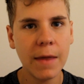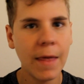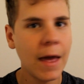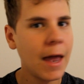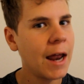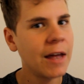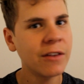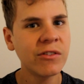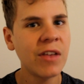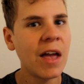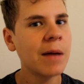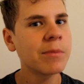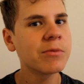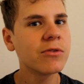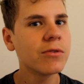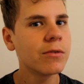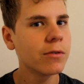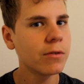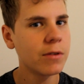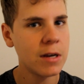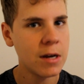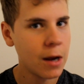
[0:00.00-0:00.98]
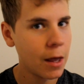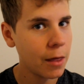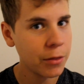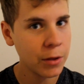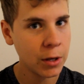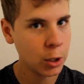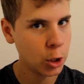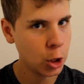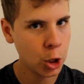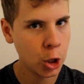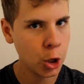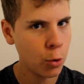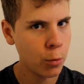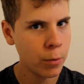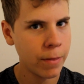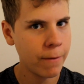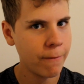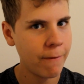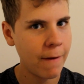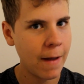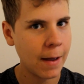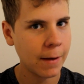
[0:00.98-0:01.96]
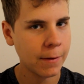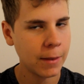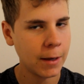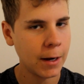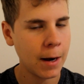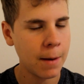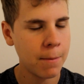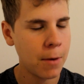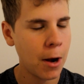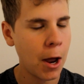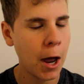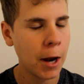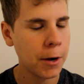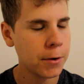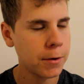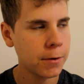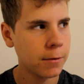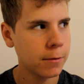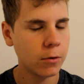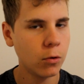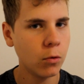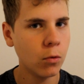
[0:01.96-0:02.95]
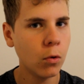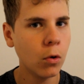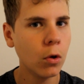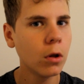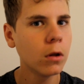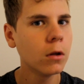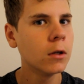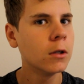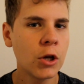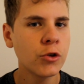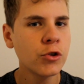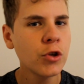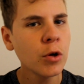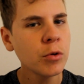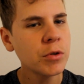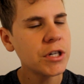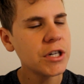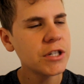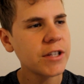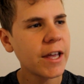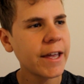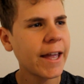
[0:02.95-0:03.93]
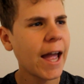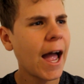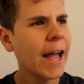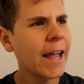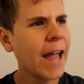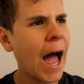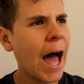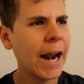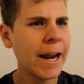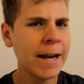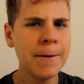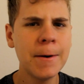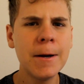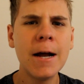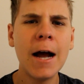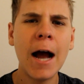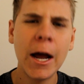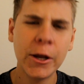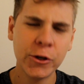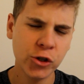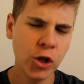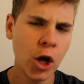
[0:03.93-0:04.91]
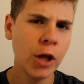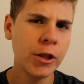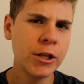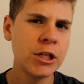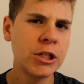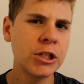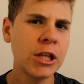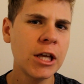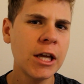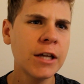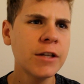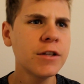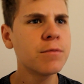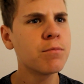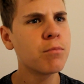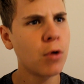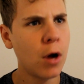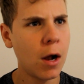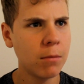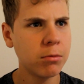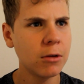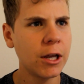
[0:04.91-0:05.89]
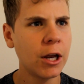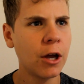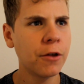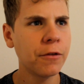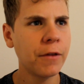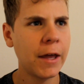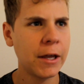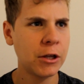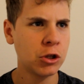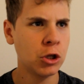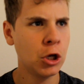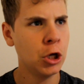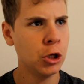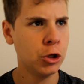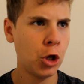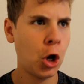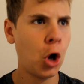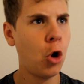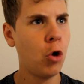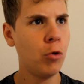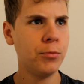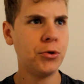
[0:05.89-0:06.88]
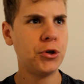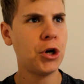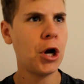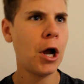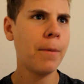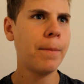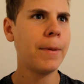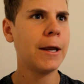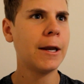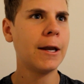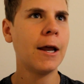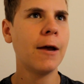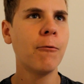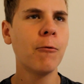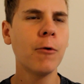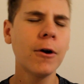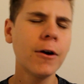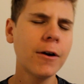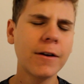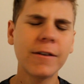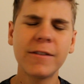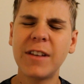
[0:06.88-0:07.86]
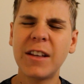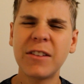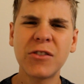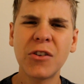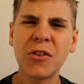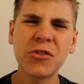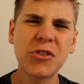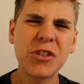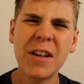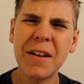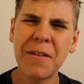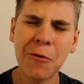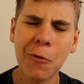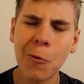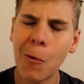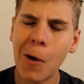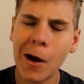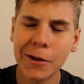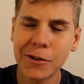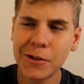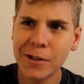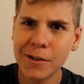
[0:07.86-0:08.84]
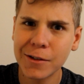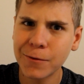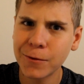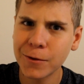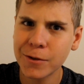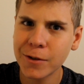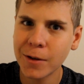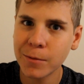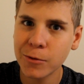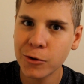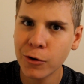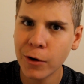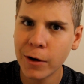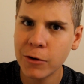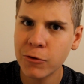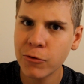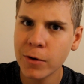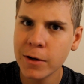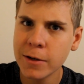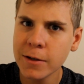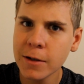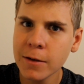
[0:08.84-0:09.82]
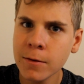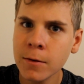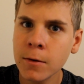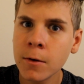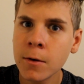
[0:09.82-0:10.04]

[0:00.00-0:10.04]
and that has absolutely nothing to do with the fact that I'm not cool. So she's like, I got it. I saw these things, probably on like the Home Shopping Network, because that's all she ever watches for some strange reason.